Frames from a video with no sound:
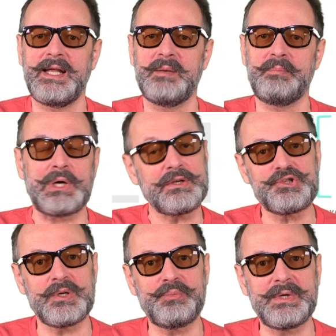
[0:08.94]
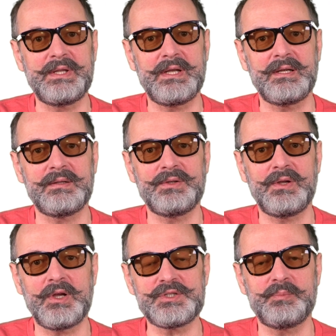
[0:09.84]
in partnership with the
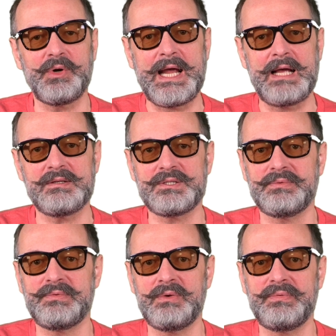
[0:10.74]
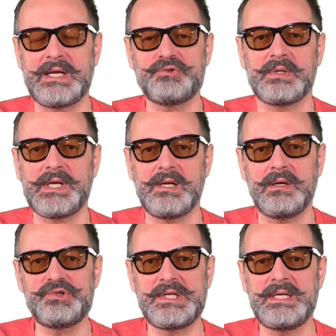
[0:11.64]
Luxembourg House of Financial
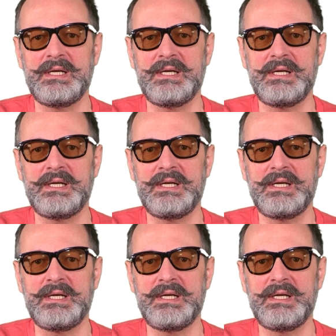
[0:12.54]
Technology